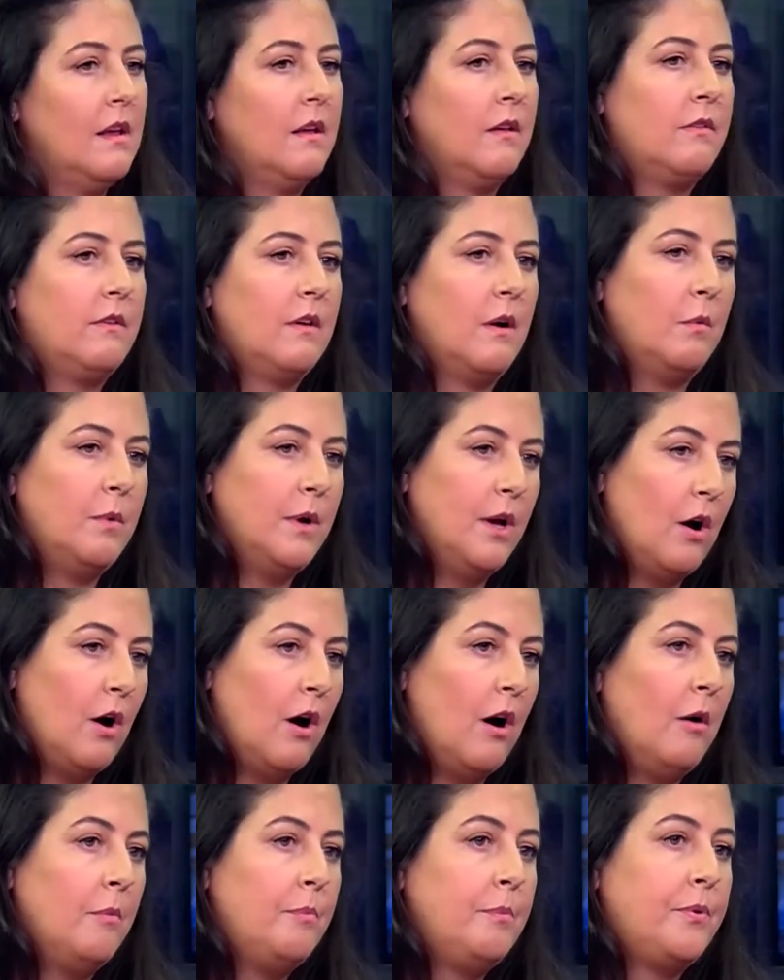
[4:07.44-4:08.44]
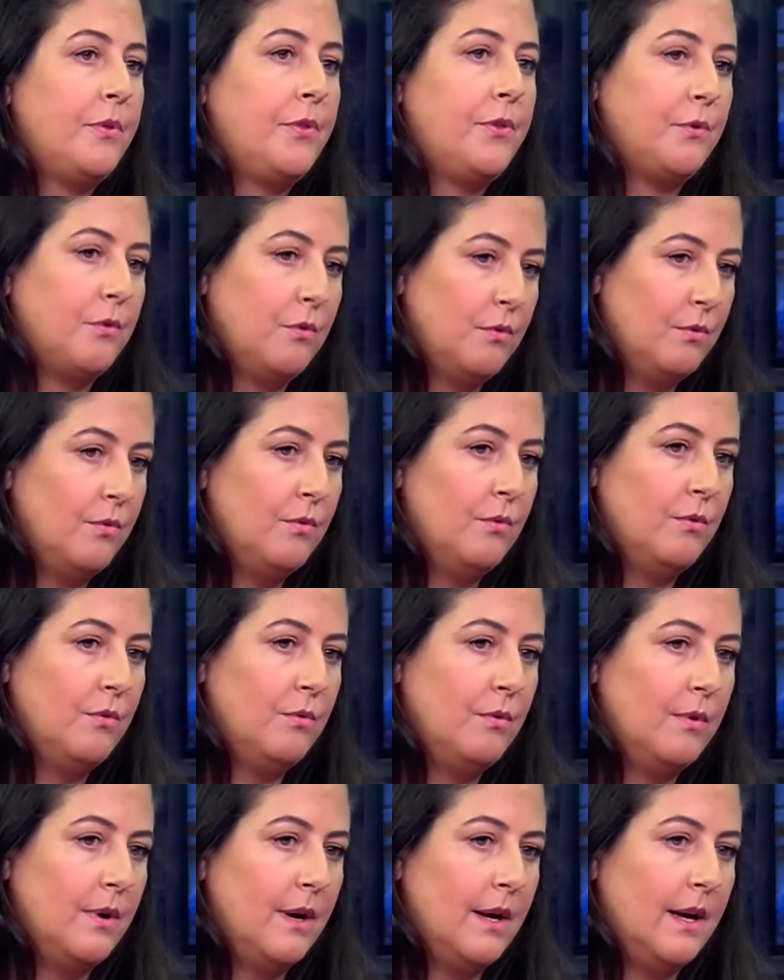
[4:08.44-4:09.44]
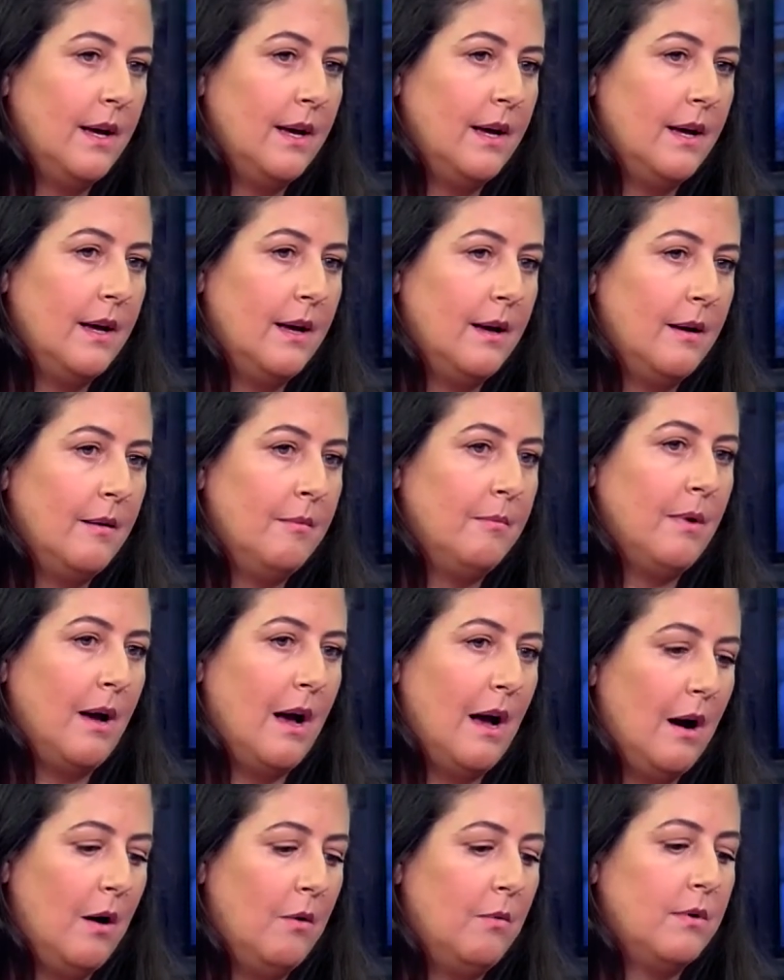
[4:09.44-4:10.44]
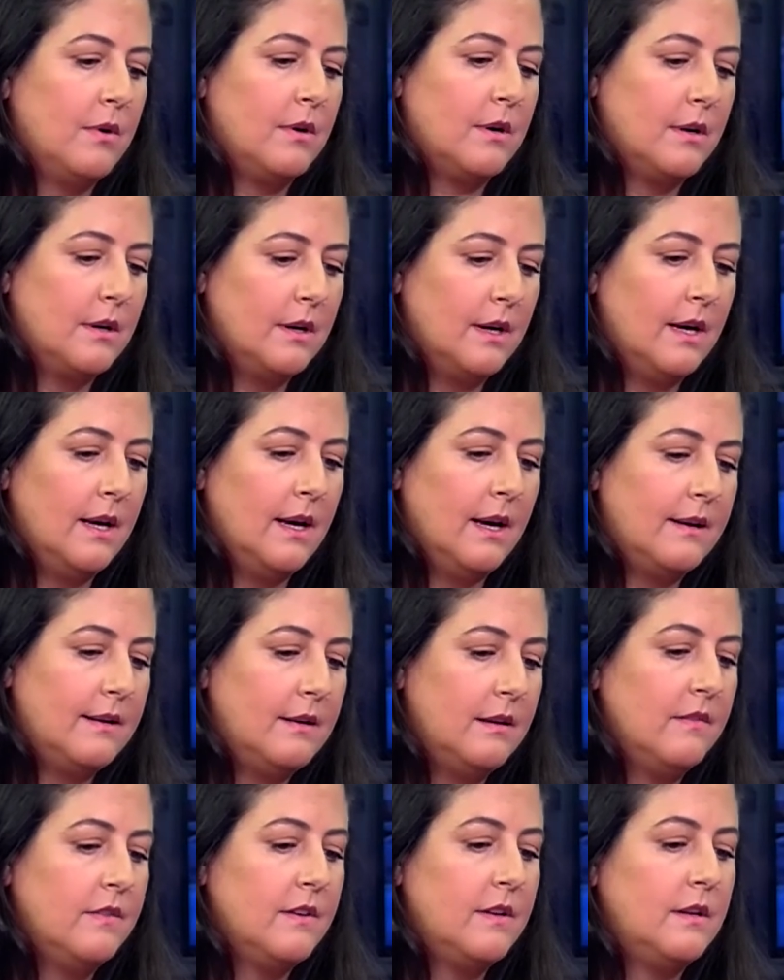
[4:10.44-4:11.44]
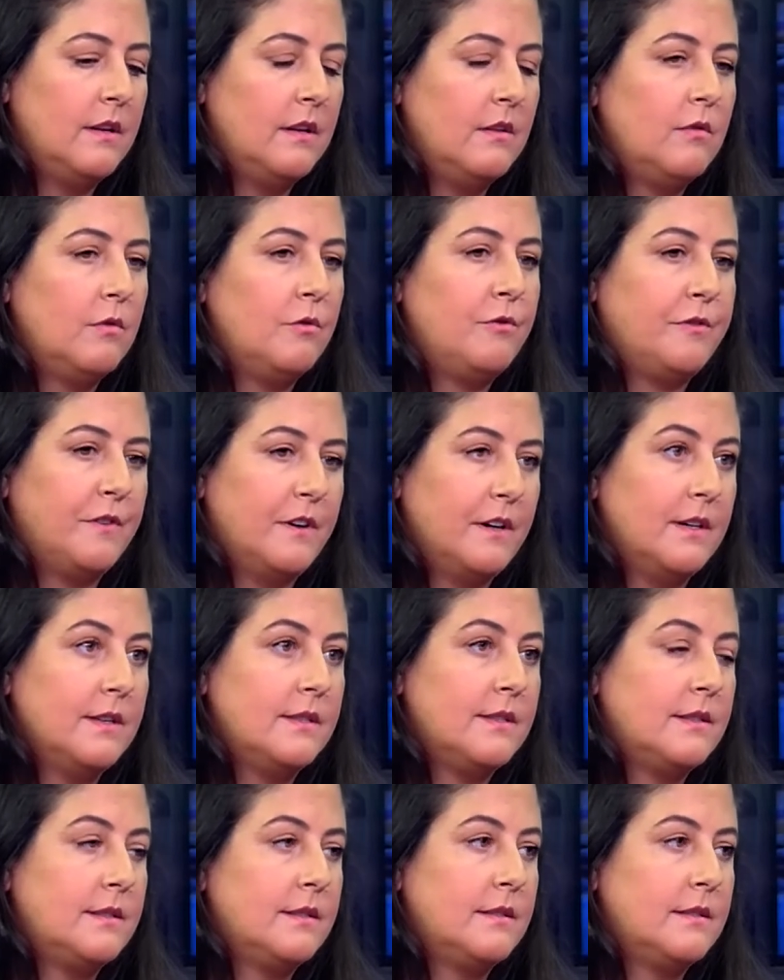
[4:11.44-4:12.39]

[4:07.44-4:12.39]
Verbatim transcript: So we hope through um, our uh, activity to first